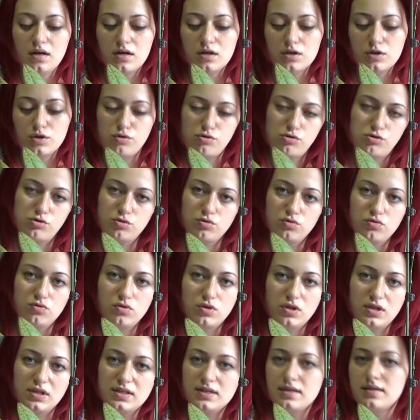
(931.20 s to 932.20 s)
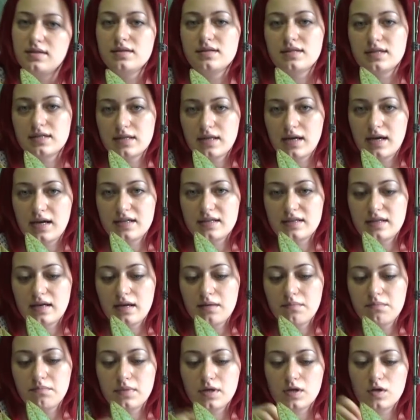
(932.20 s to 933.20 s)
you should do it in the night
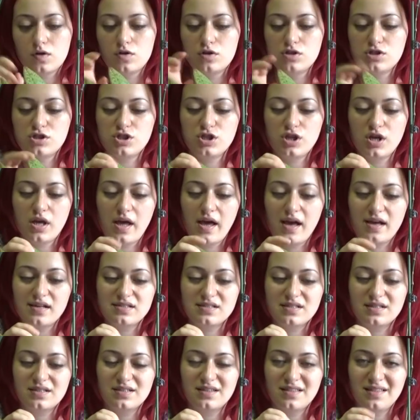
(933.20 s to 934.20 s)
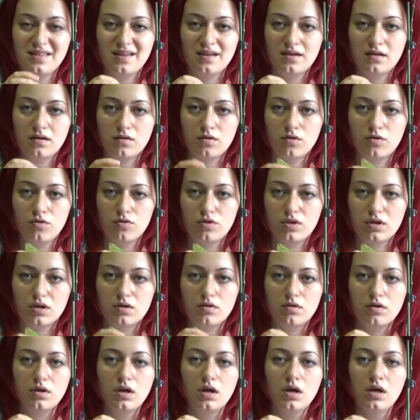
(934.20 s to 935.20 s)
time, because she has a thick
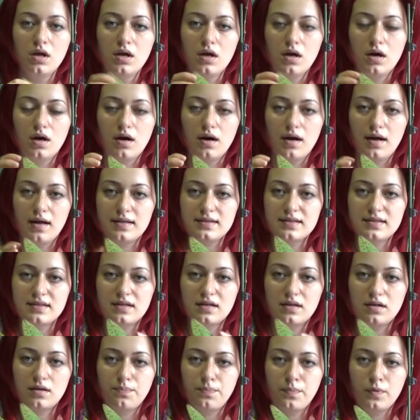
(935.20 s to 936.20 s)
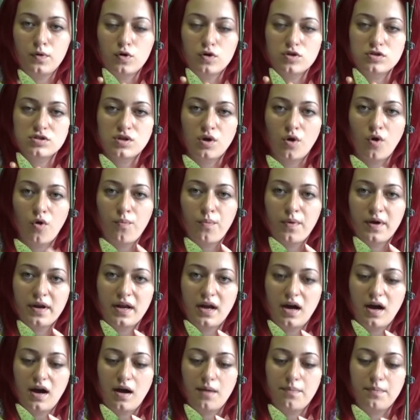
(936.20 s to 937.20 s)
cuticle and the pores open
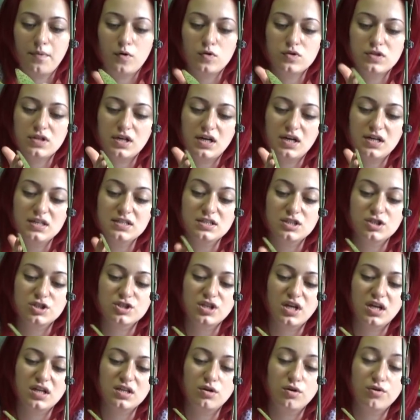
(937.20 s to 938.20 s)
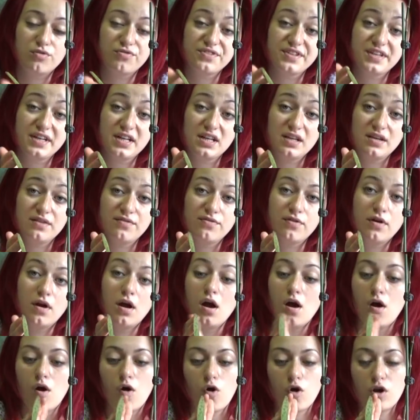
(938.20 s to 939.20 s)
up on the underside of the leaf
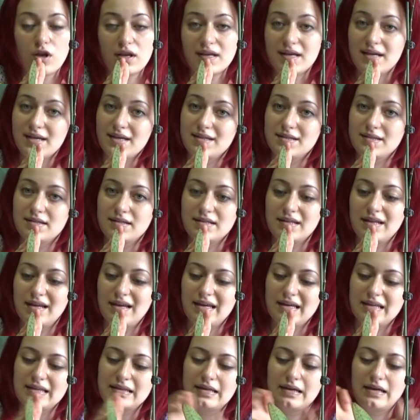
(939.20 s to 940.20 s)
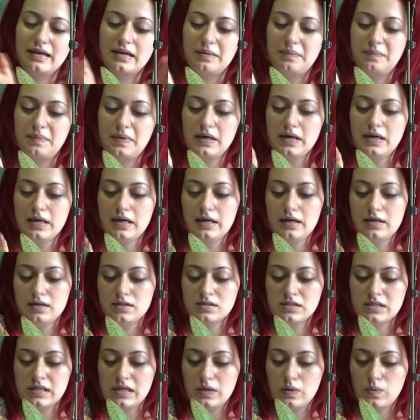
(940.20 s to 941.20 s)
only in the night time.
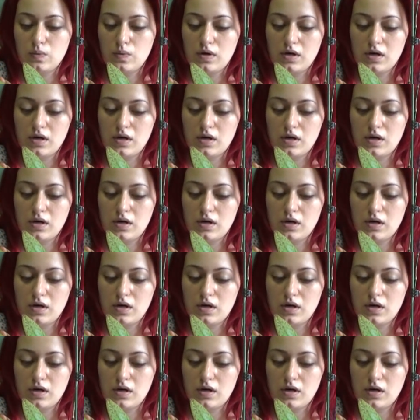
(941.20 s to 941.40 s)
So